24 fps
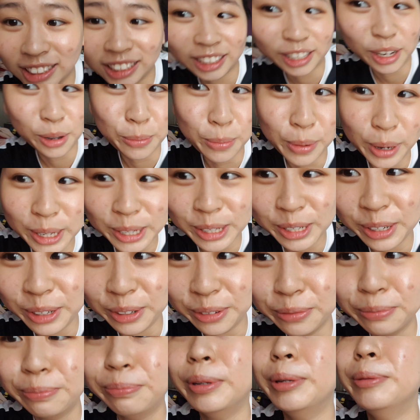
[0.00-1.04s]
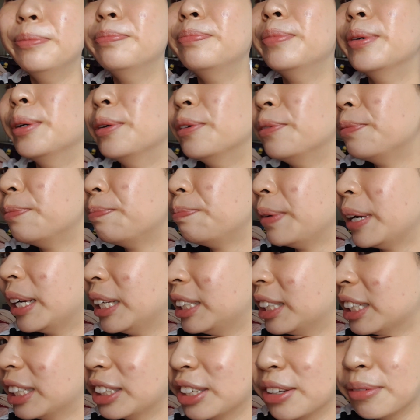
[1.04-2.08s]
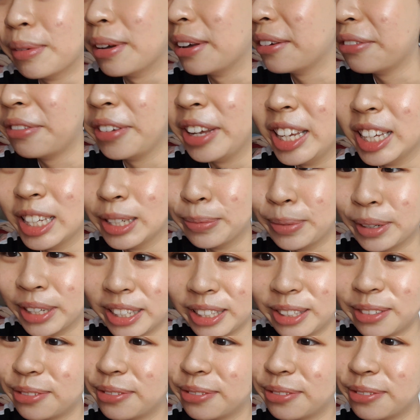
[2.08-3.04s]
like a bunch of pimple patches on my face but it's